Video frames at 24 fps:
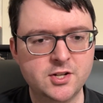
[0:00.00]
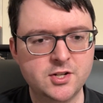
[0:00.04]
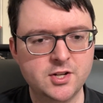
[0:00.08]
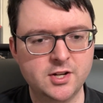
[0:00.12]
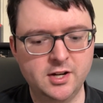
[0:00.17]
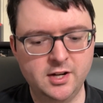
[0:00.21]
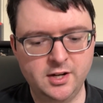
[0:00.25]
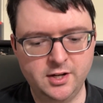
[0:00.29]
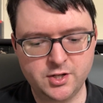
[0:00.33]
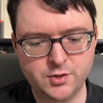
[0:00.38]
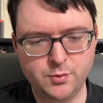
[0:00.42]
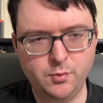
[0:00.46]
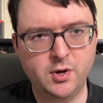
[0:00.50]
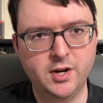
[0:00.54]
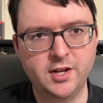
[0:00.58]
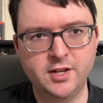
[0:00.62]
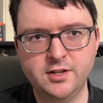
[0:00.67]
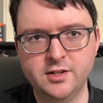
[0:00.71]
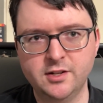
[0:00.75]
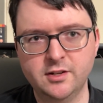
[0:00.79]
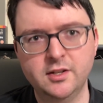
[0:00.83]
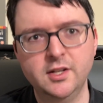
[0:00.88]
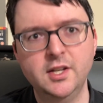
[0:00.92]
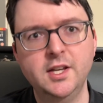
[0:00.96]
And I just wanted
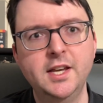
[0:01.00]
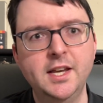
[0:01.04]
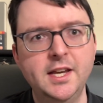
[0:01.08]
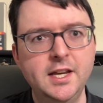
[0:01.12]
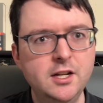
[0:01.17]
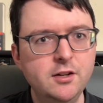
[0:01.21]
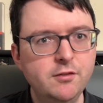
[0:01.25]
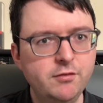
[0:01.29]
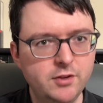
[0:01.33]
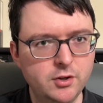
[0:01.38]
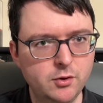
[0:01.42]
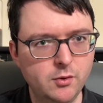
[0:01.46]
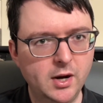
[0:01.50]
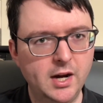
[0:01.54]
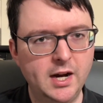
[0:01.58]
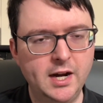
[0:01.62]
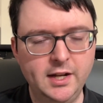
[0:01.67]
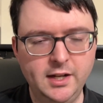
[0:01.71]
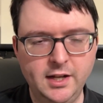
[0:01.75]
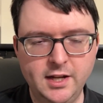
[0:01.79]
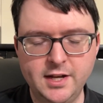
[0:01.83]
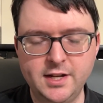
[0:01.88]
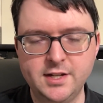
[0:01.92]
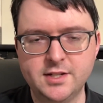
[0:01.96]
to hit a few
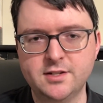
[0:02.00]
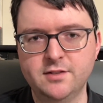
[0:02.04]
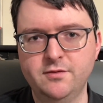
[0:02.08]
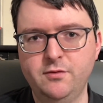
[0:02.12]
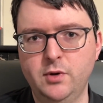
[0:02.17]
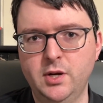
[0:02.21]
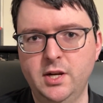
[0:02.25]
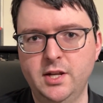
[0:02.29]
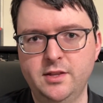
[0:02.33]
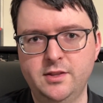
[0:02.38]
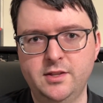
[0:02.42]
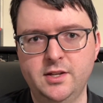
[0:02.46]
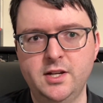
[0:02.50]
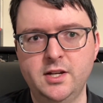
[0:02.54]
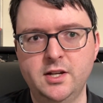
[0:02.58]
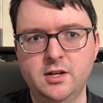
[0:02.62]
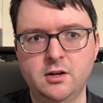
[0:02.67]
highlights of what I think